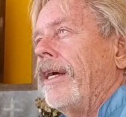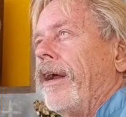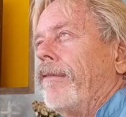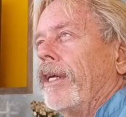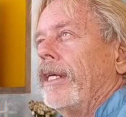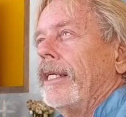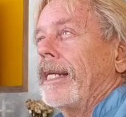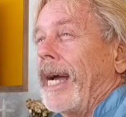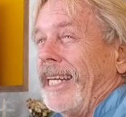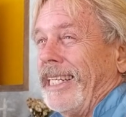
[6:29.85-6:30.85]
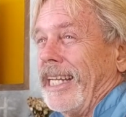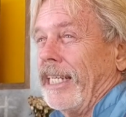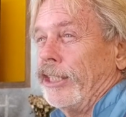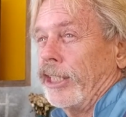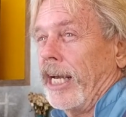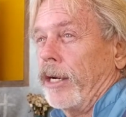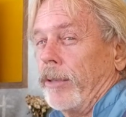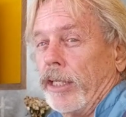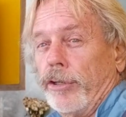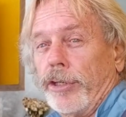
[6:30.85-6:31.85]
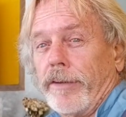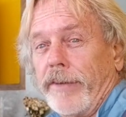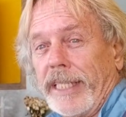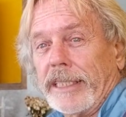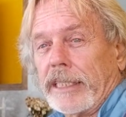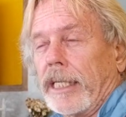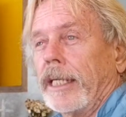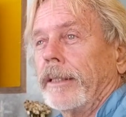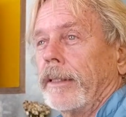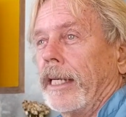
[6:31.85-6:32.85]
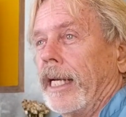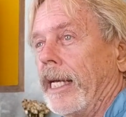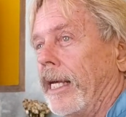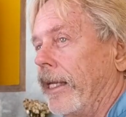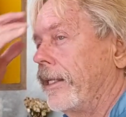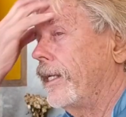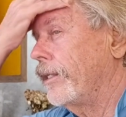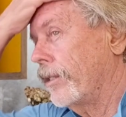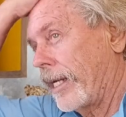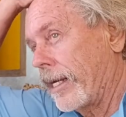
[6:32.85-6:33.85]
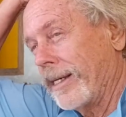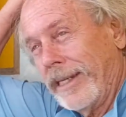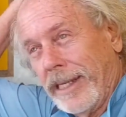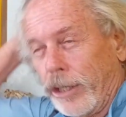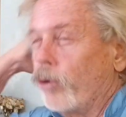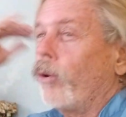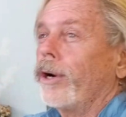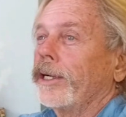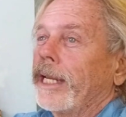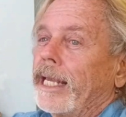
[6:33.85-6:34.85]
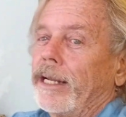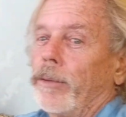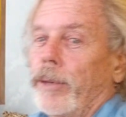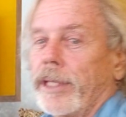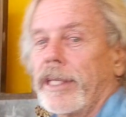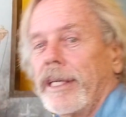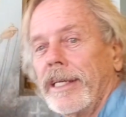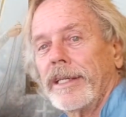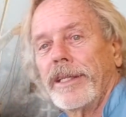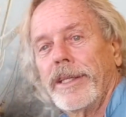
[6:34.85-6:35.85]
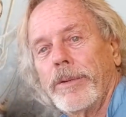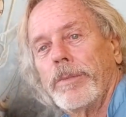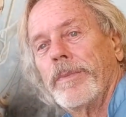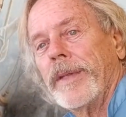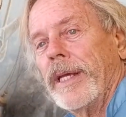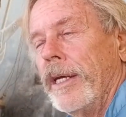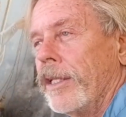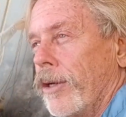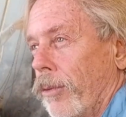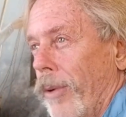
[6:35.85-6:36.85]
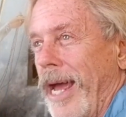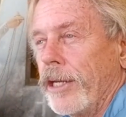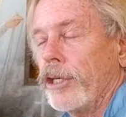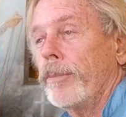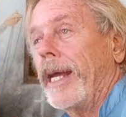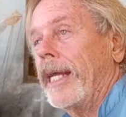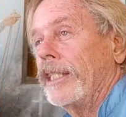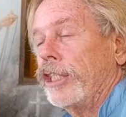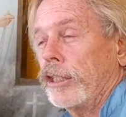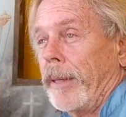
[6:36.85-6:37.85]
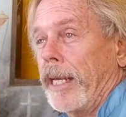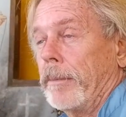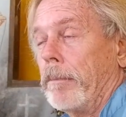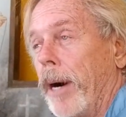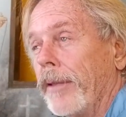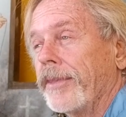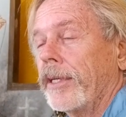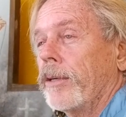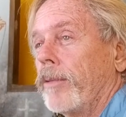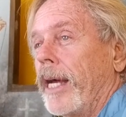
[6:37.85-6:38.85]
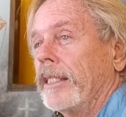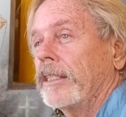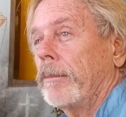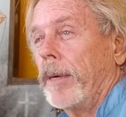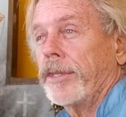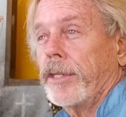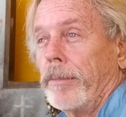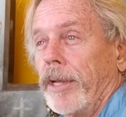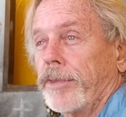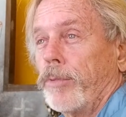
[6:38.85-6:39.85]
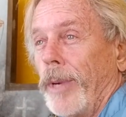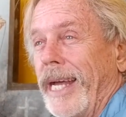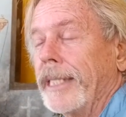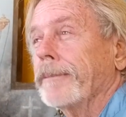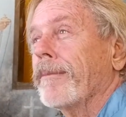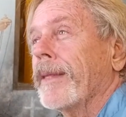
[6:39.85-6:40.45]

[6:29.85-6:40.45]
every 90 days you got to renew your visa, and then you got to coordinate it with the rent you're paying. She's paying monthly rents, a month-to-month rent.